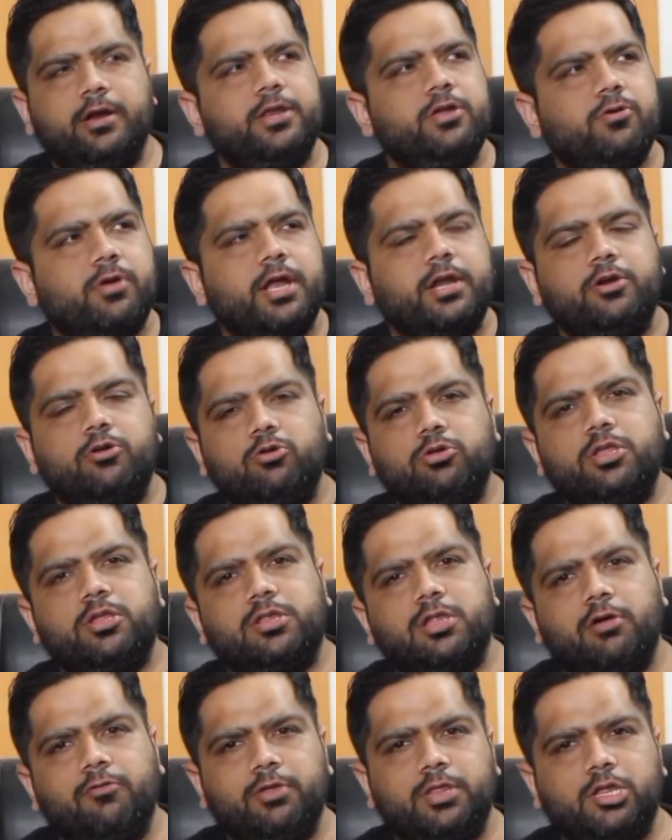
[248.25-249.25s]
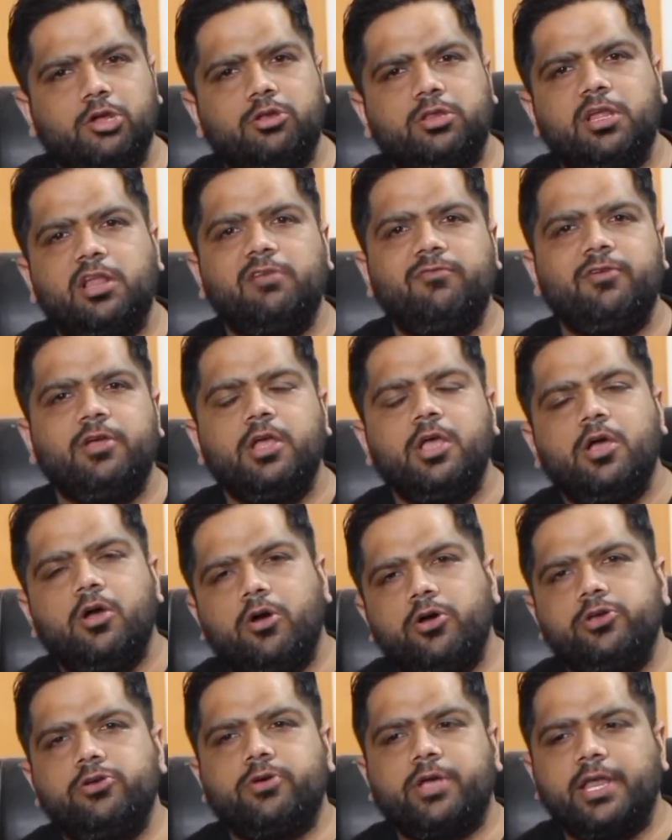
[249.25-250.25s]
You can do the service yourself,
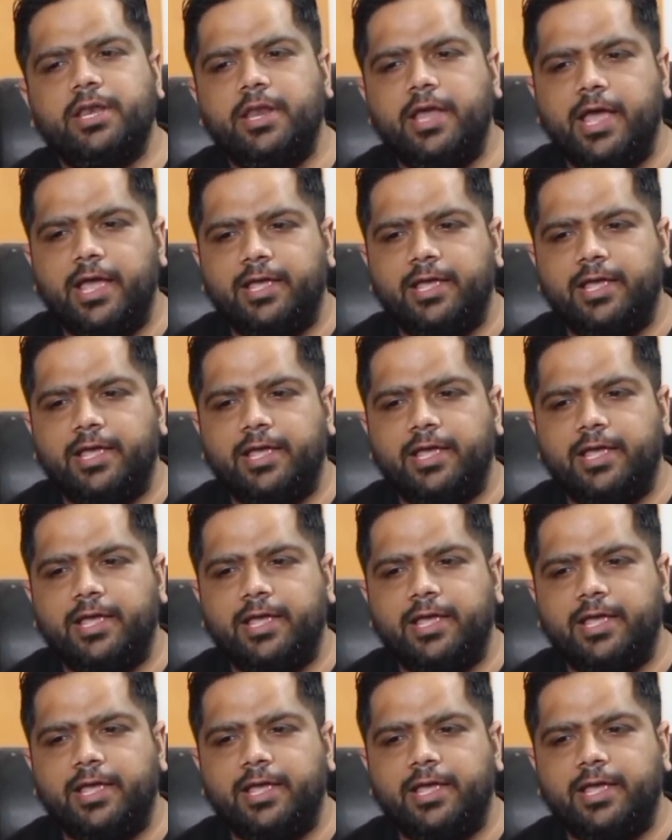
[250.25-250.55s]
or you can